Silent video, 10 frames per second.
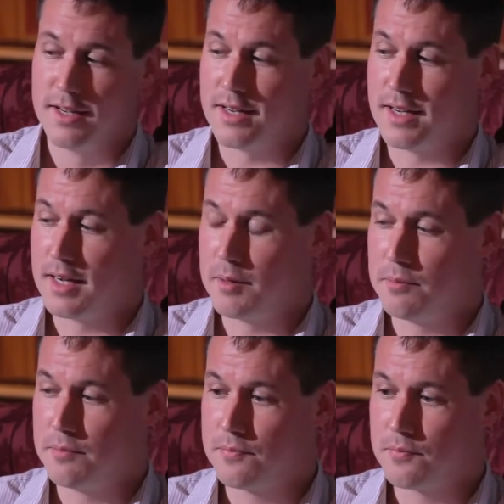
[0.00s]

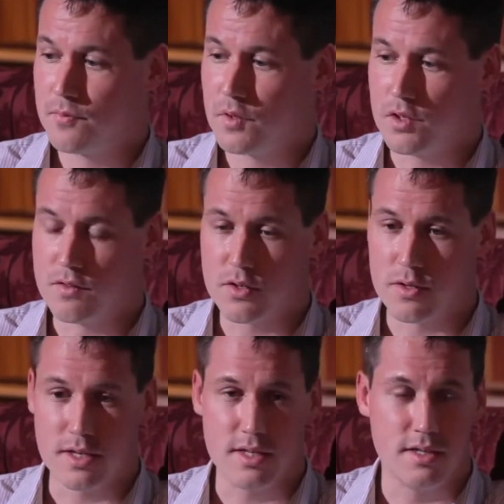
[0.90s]
Um, you just got
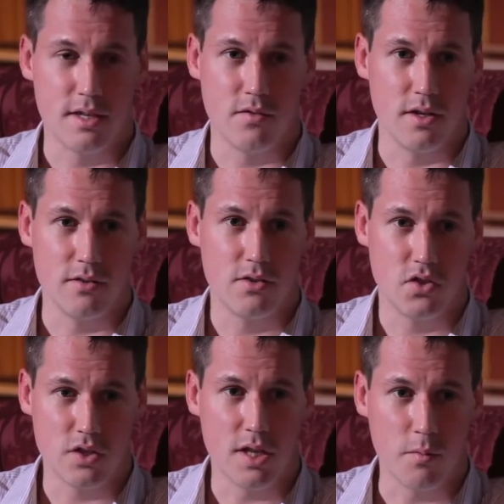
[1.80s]
to say to yourself, you know,
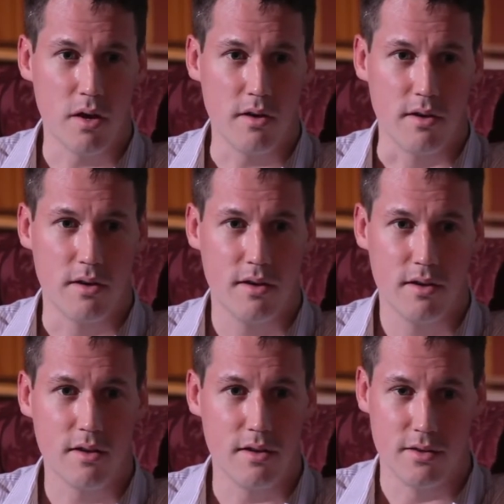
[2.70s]
just keep going,
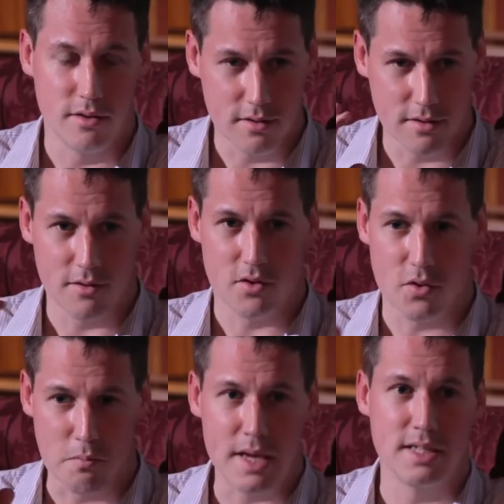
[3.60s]
and
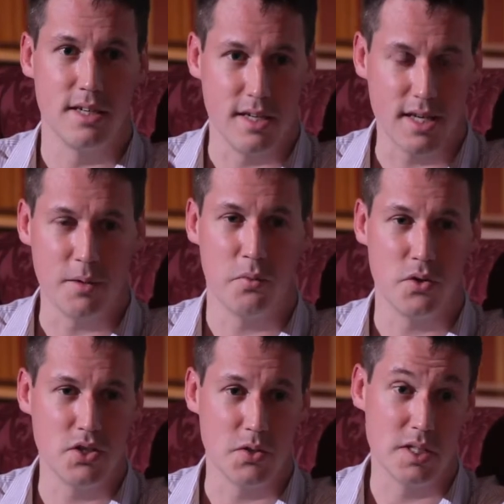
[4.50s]
just mentally keep
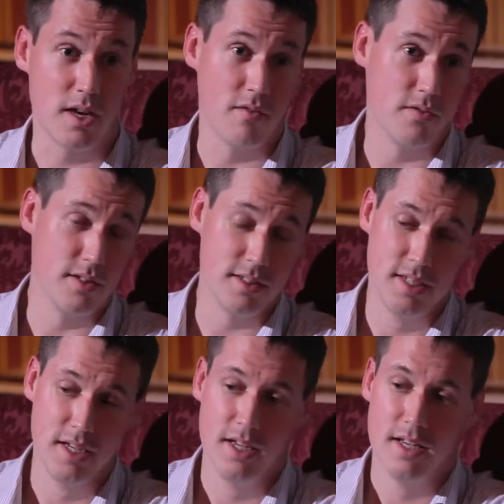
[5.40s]
pushing yourself. And
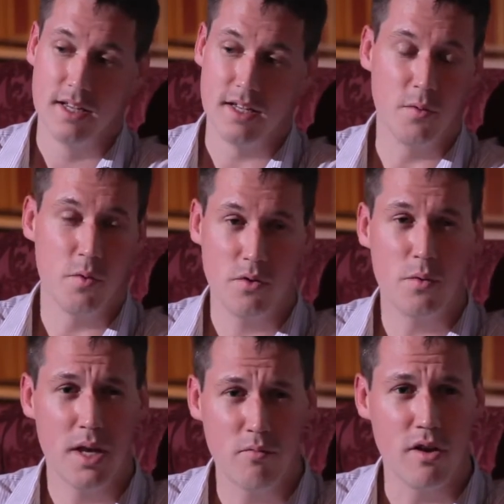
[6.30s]
you know what? You'll
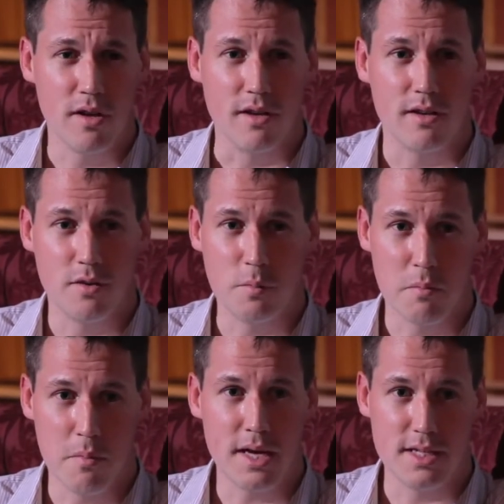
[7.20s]
keep running, and you'll be
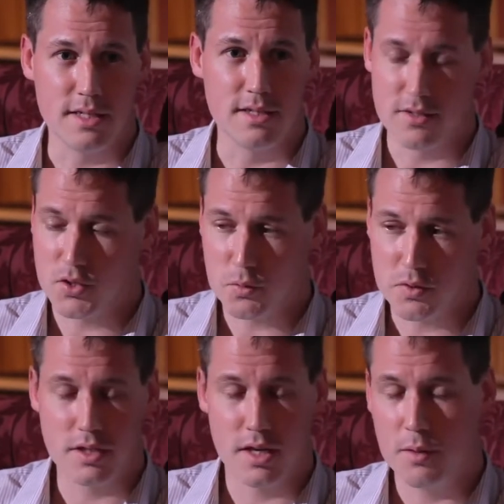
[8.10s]
amazed that you will
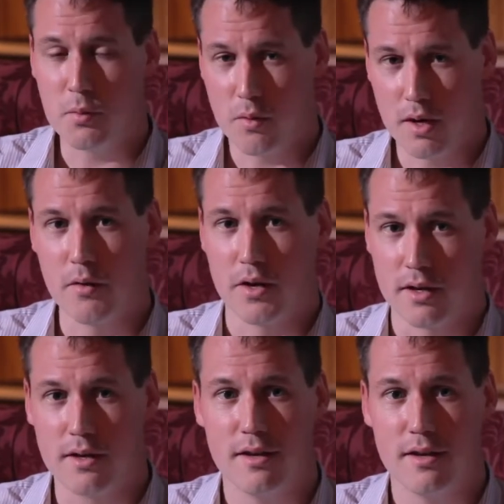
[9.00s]
just keep on going.